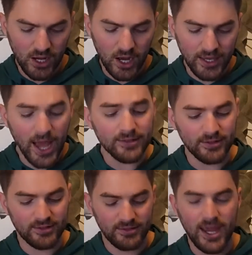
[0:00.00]
Yes,
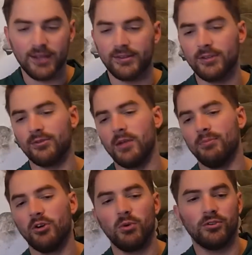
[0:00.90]
the Saints. That's right.
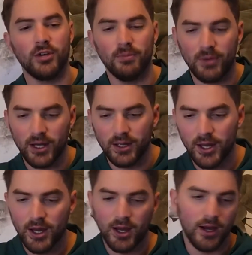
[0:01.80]
Book was cut by
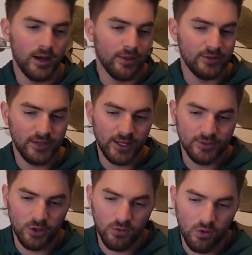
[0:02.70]
the
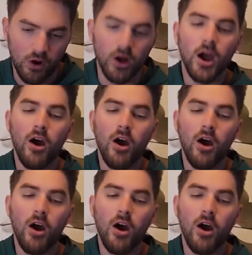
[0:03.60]
Saints overall.